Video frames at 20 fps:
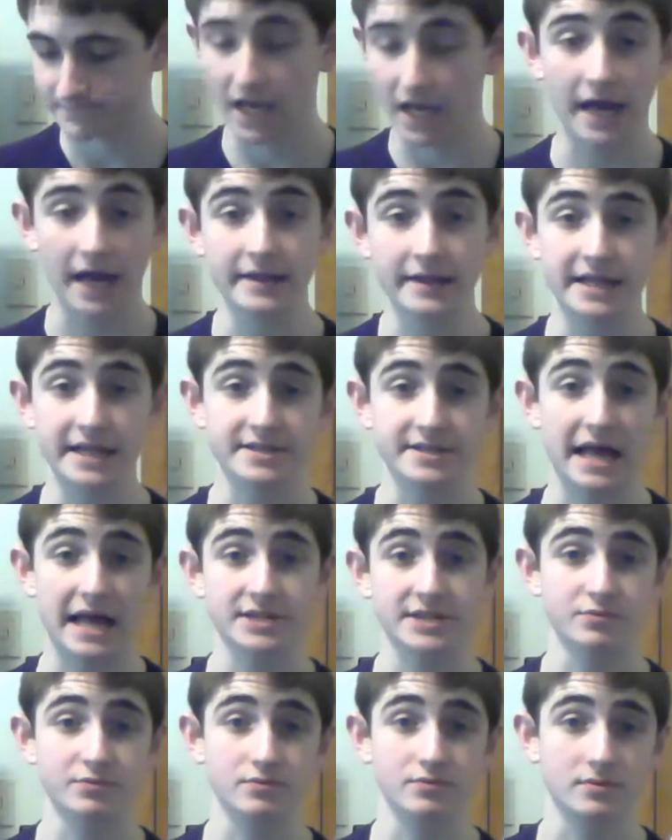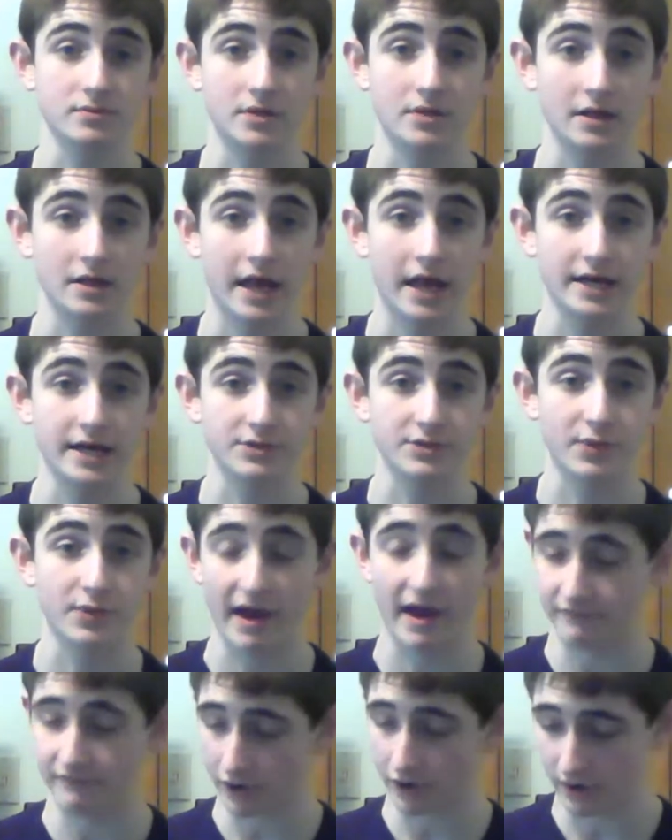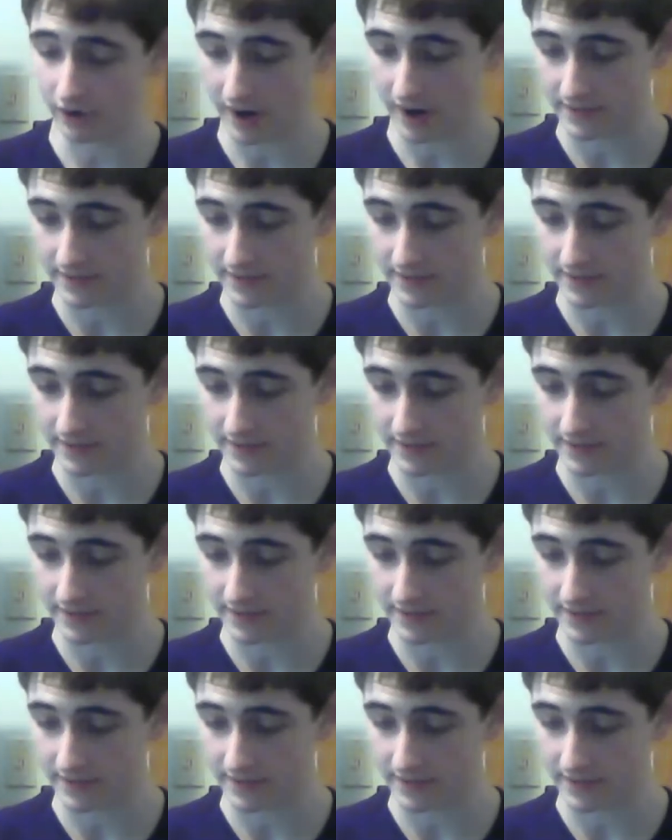that's the latest what I've heard,